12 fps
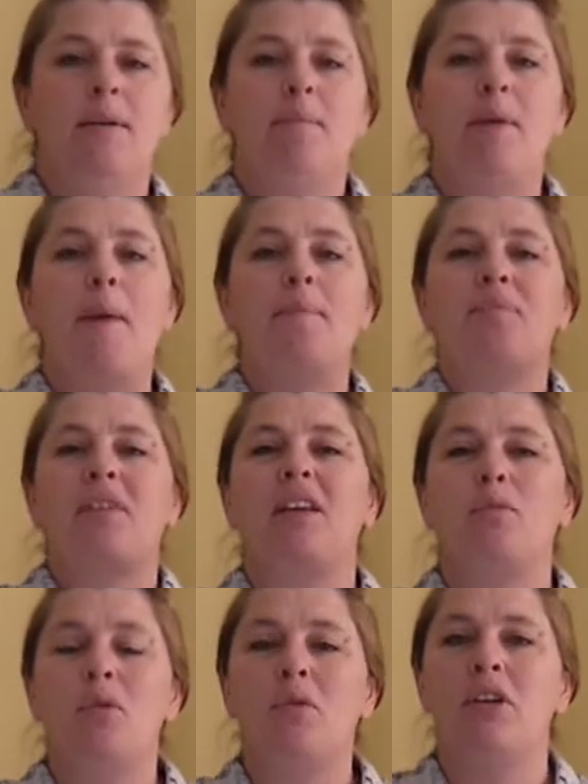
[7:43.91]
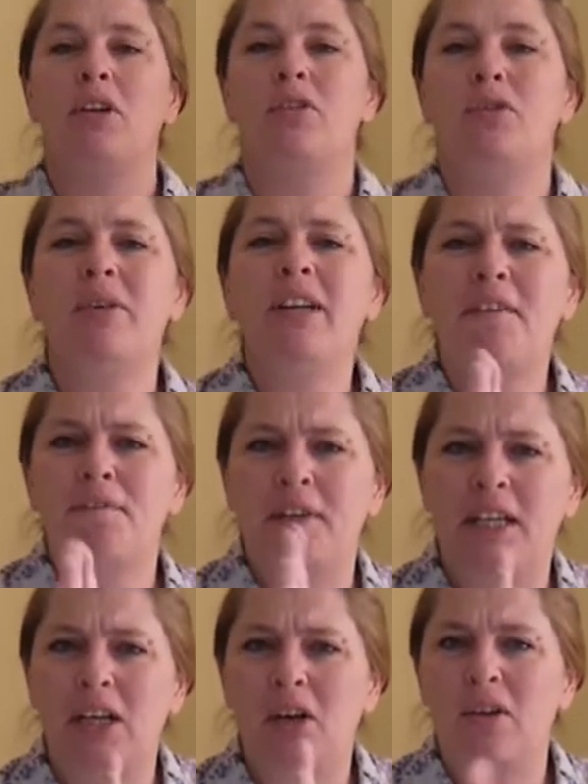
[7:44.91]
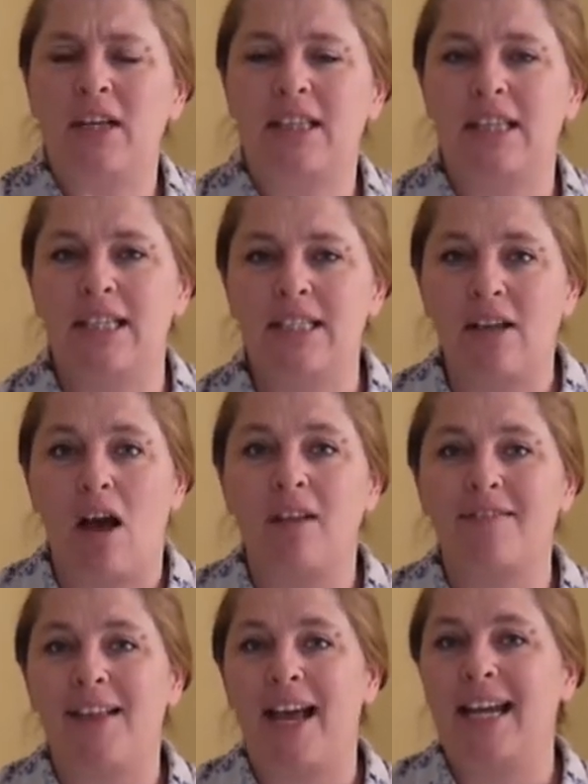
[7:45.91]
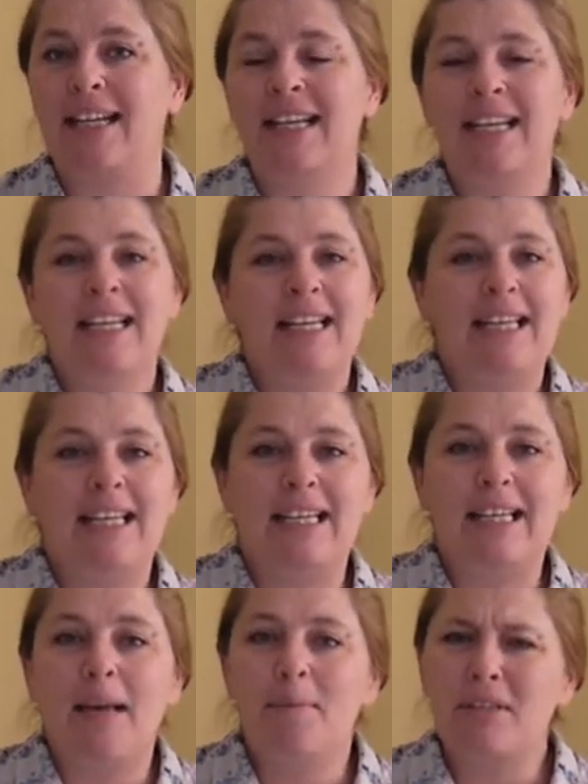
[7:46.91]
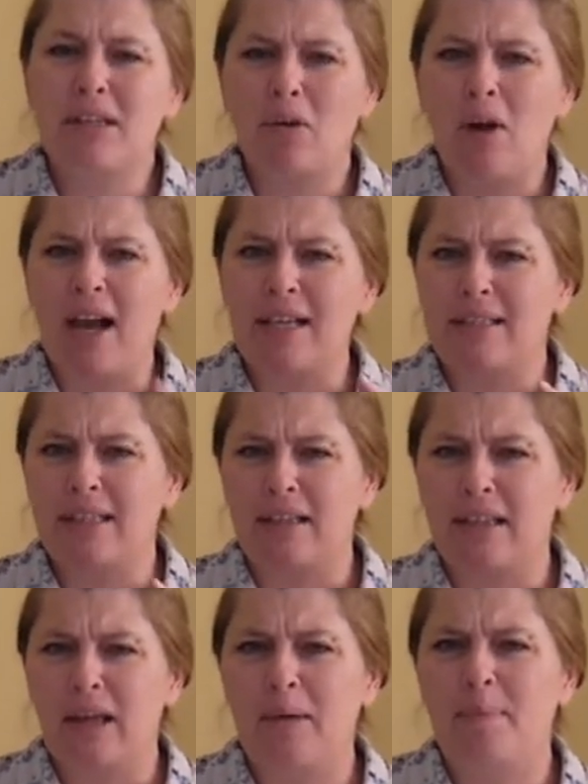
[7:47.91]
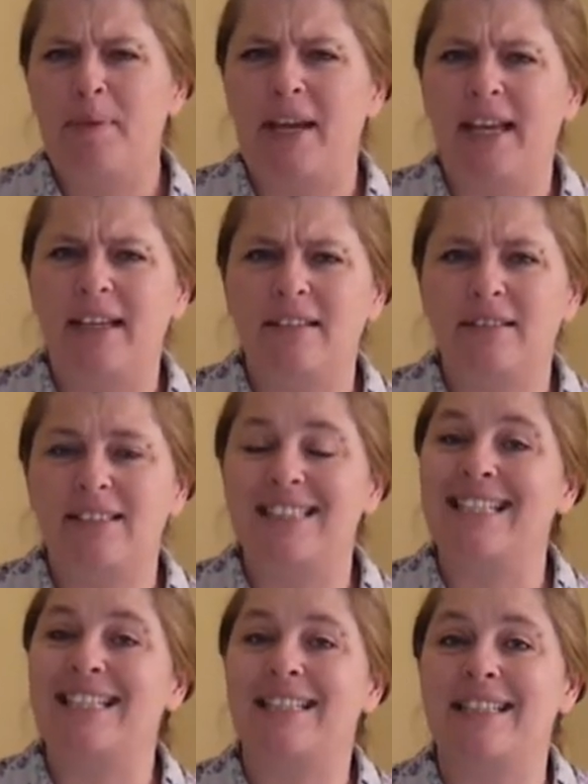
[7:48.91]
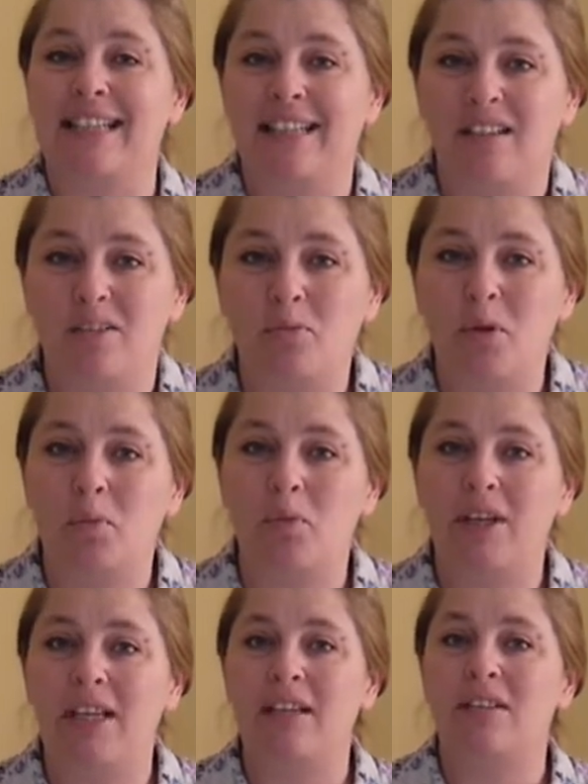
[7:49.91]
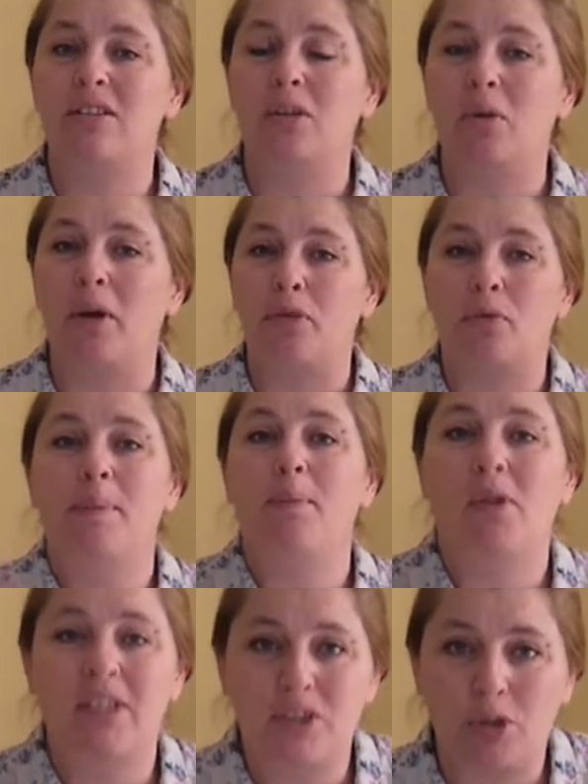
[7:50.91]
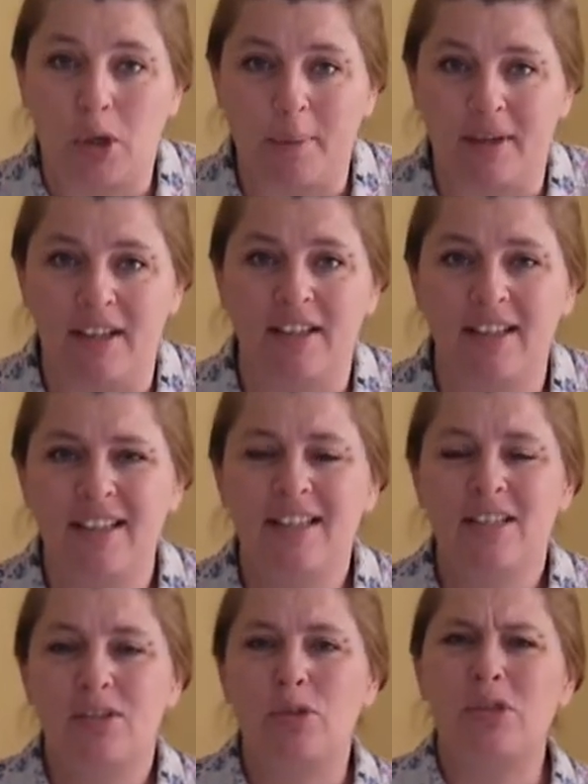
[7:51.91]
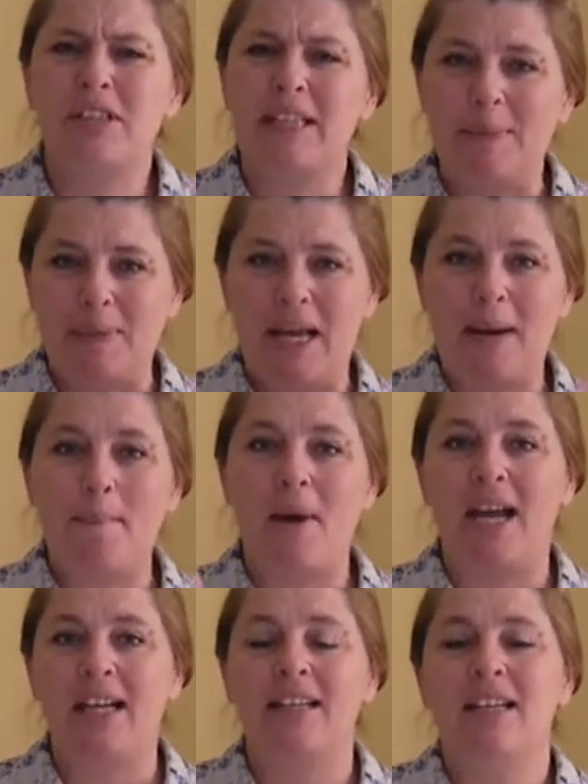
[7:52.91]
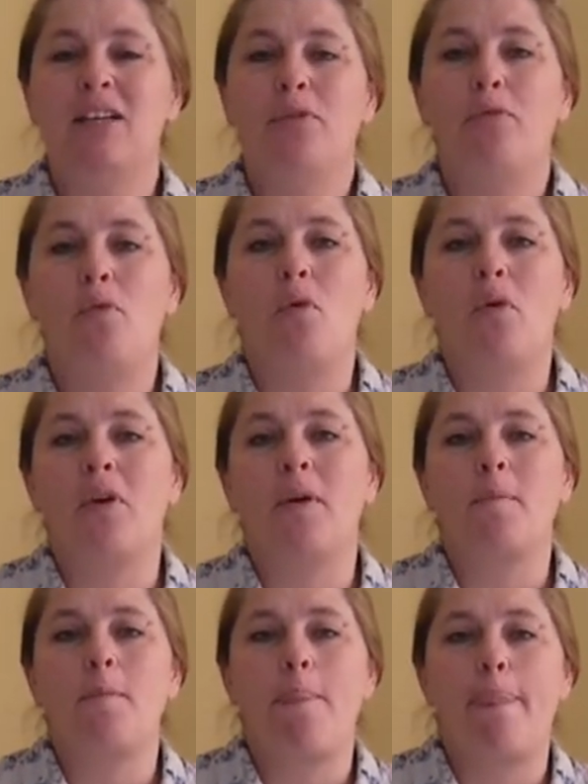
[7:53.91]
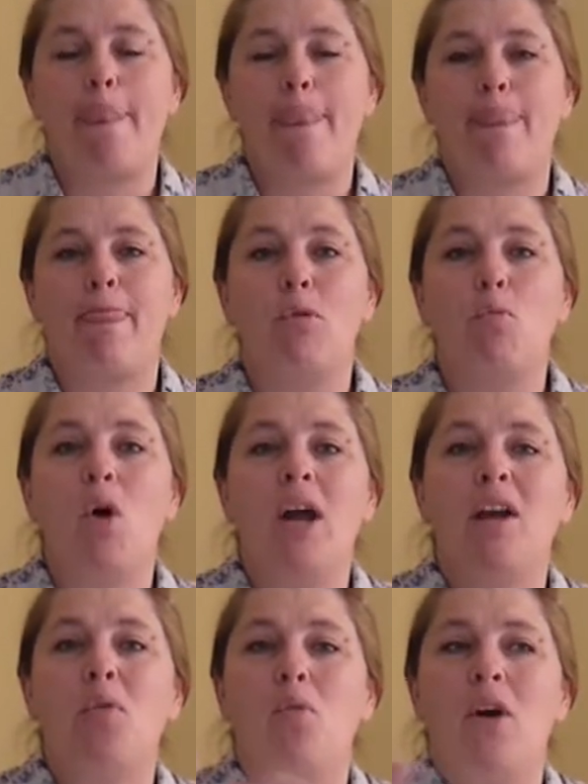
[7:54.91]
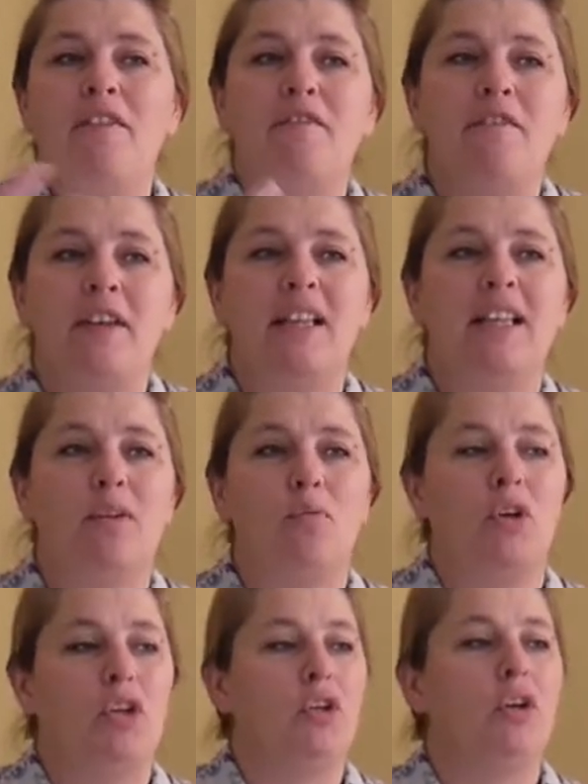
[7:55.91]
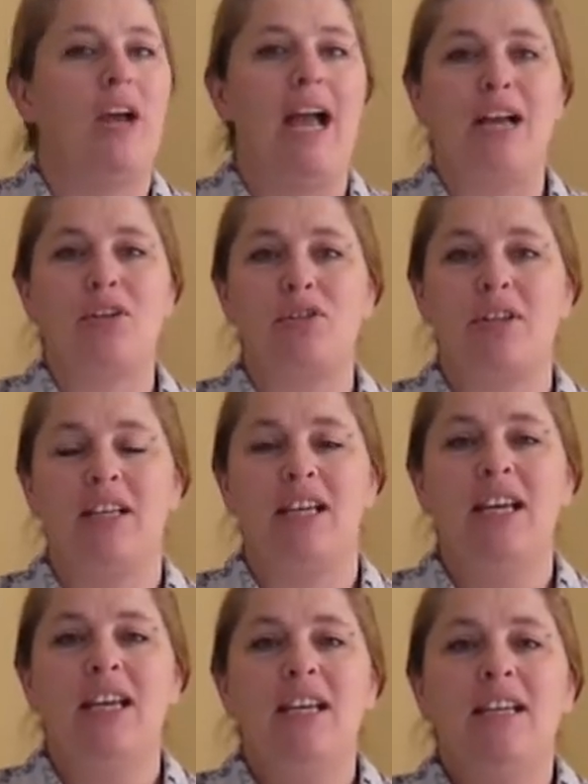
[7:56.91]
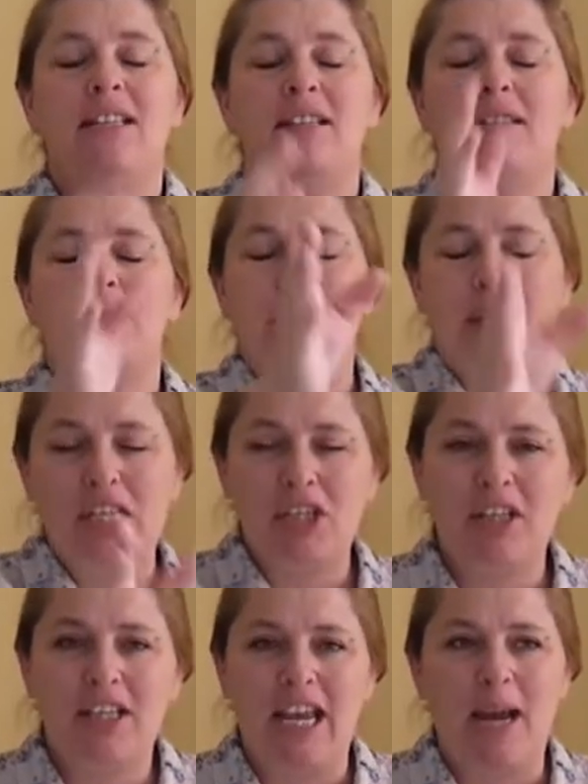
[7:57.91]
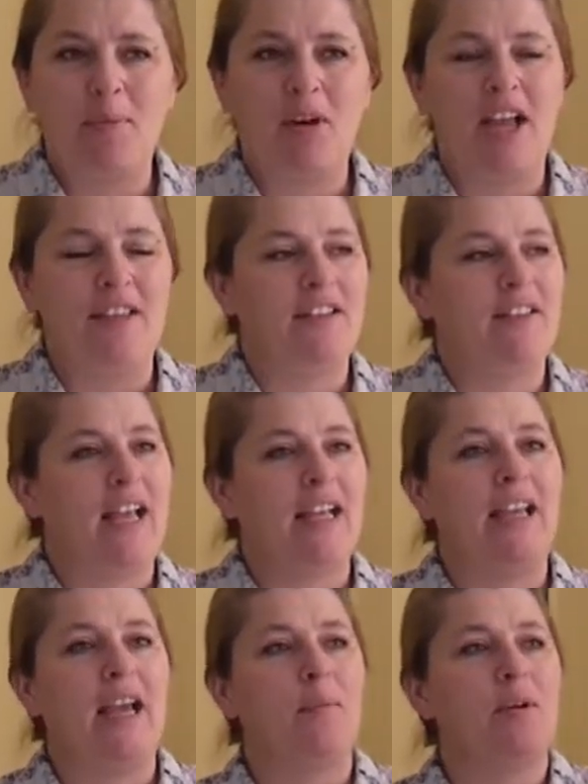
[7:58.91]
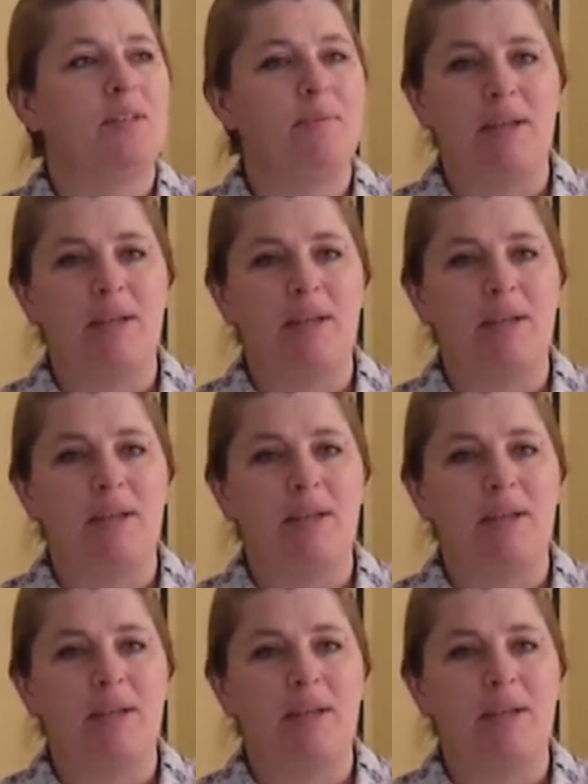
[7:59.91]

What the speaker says: But when you're doing a video like this online, it comes across a little bit distant when we do a 3-point sermon. So just keep that in mind for one-on-one feeling where you're actually speaking to the camera and then that camera is